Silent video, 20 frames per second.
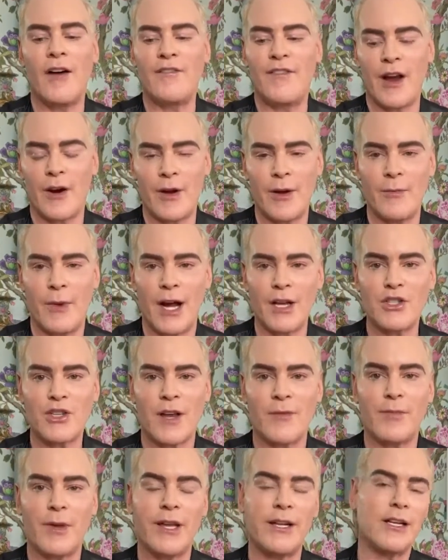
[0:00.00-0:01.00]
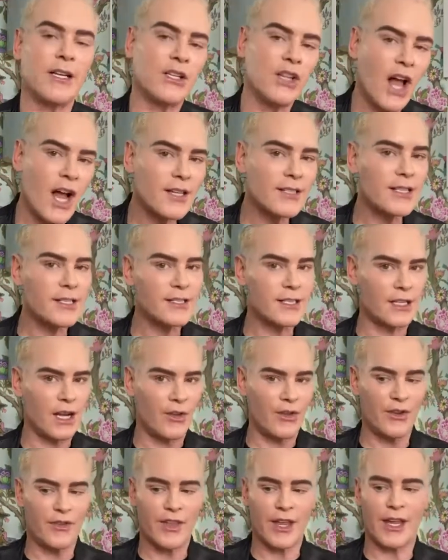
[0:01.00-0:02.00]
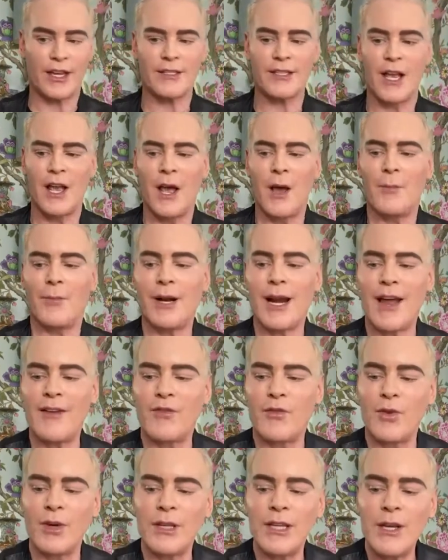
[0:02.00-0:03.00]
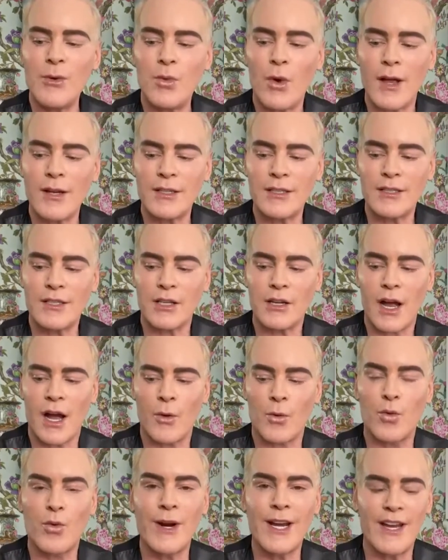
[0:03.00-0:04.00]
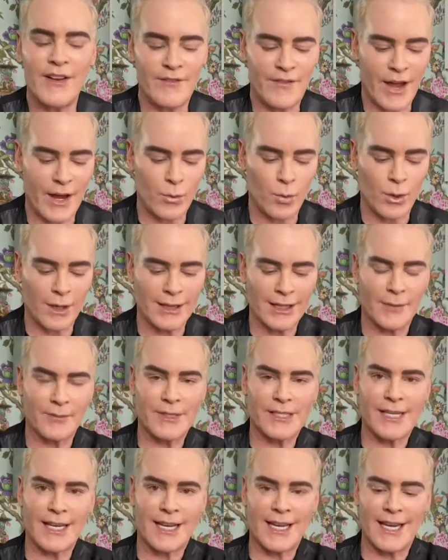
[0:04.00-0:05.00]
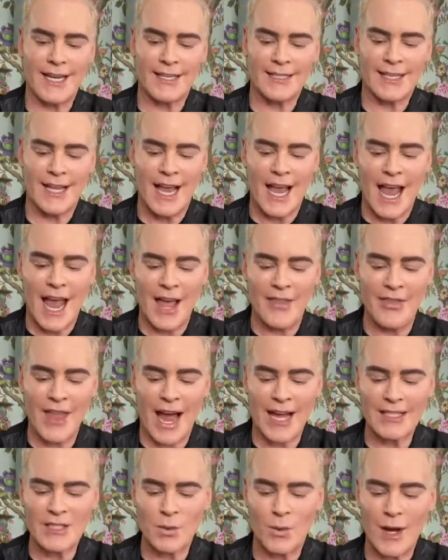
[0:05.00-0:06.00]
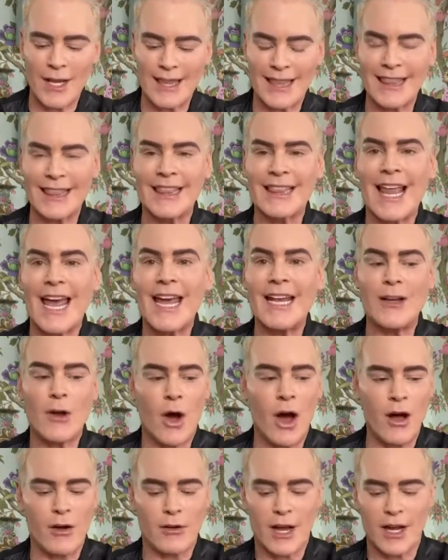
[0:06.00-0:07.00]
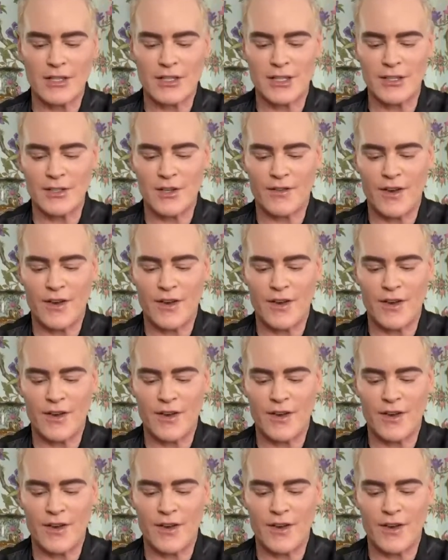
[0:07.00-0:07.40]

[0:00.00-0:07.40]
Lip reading: very much. I played in glosses and other things, but I've really wanted to reinvent what lipstick is. And that's what Lady Bold is.